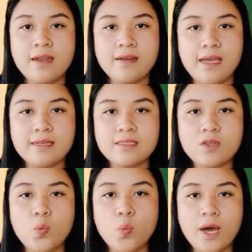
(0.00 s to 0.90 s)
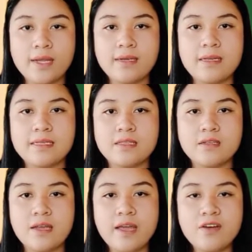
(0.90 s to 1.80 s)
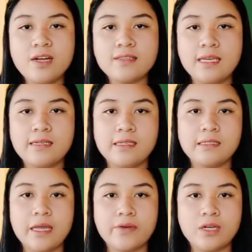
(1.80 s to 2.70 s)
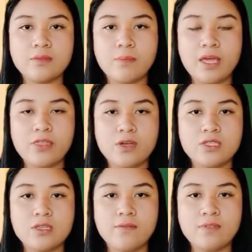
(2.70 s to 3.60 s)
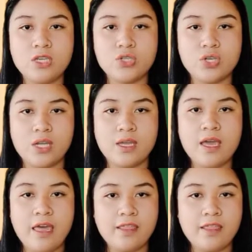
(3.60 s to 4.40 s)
Next one is the direct and indirect methods of teaching.